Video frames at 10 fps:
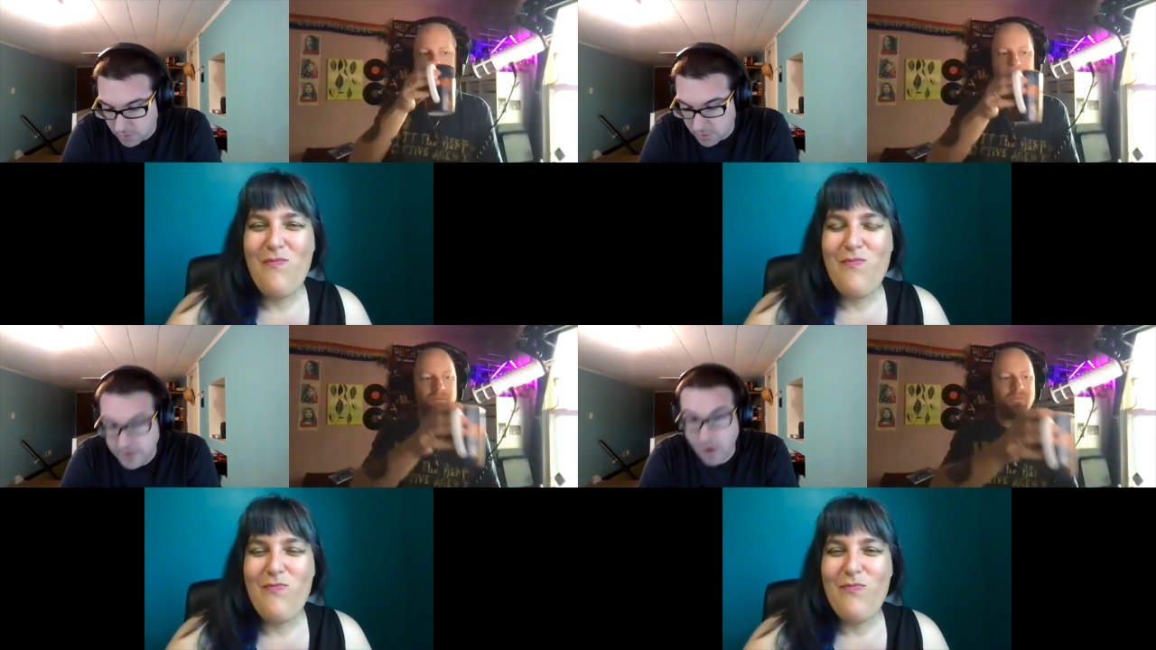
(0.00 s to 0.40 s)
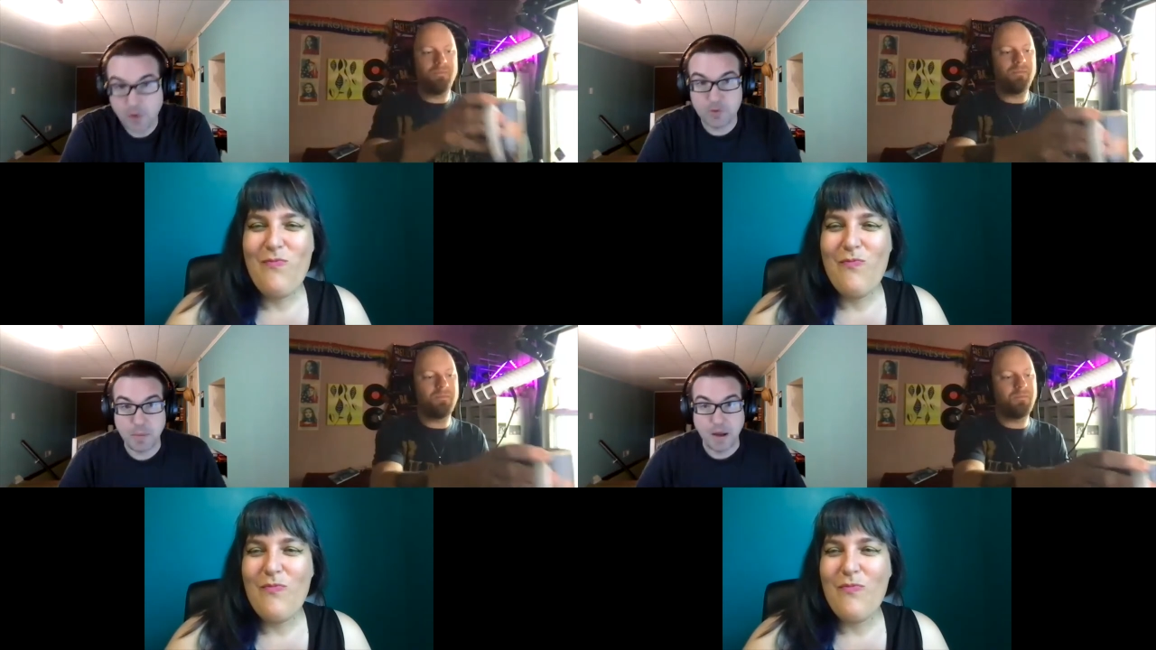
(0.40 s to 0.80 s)
Speaker 1: Now I
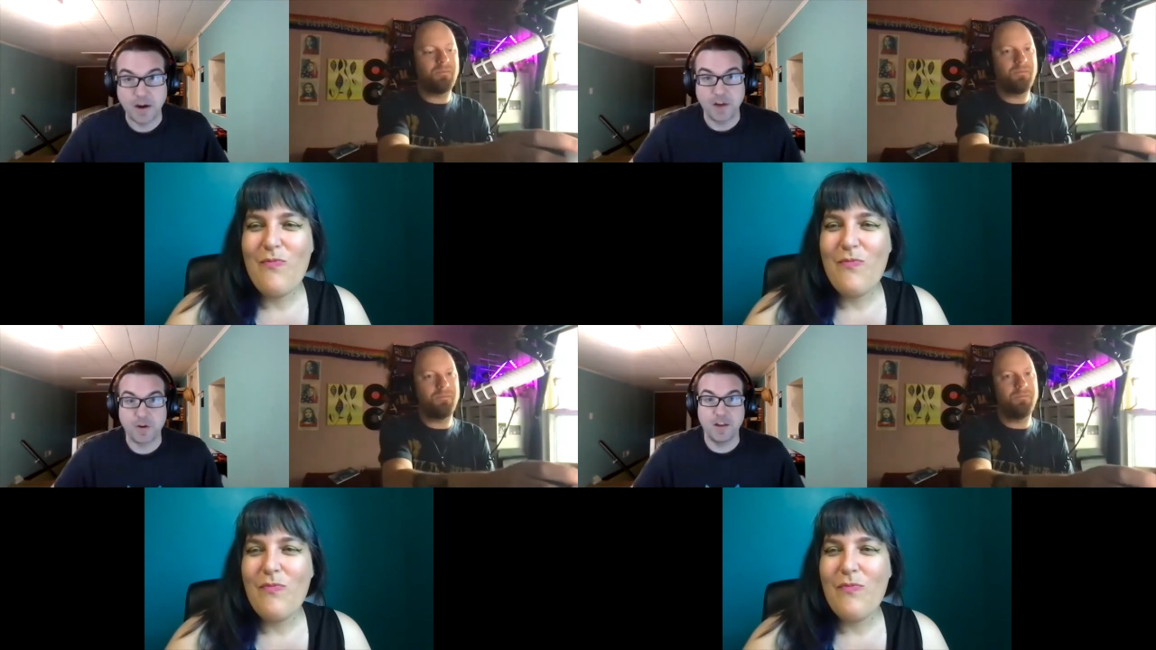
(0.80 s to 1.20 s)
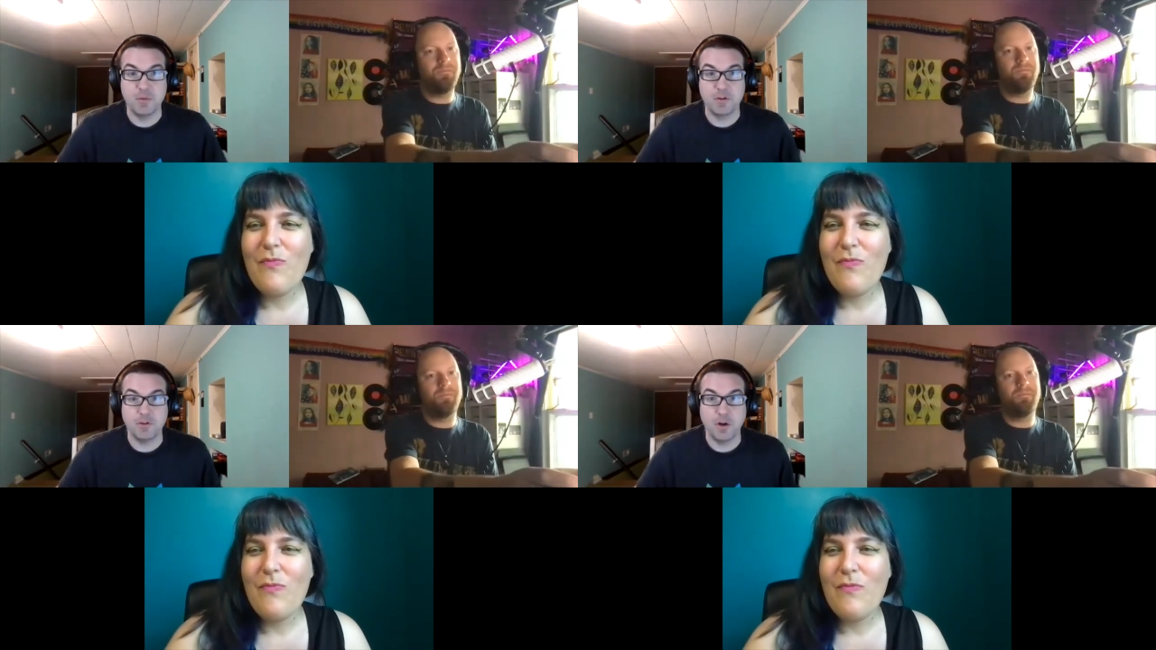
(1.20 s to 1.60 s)
responded, I forgot
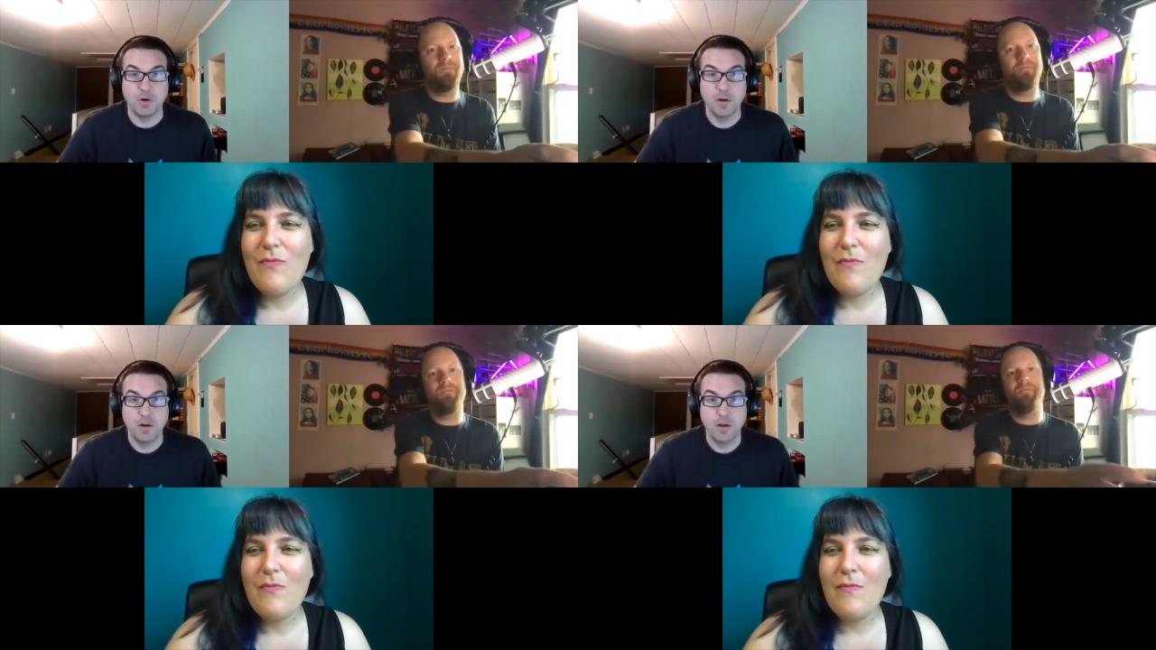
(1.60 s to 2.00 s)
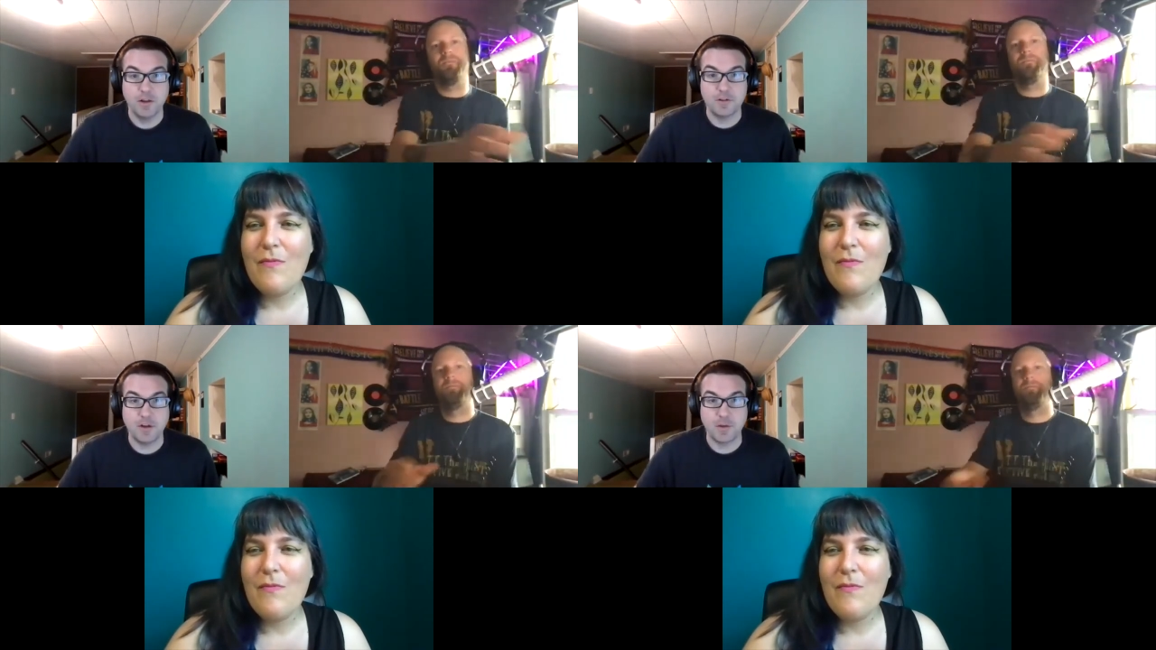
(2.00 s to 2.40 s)
the show.
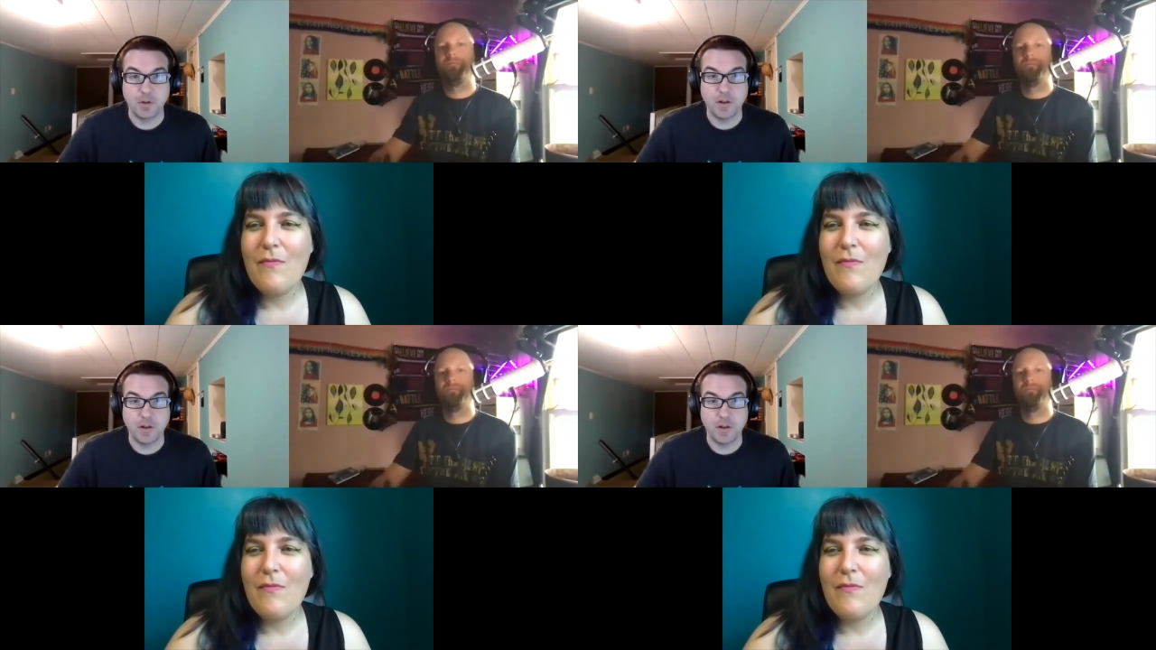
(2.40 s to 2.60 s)
It's terrible.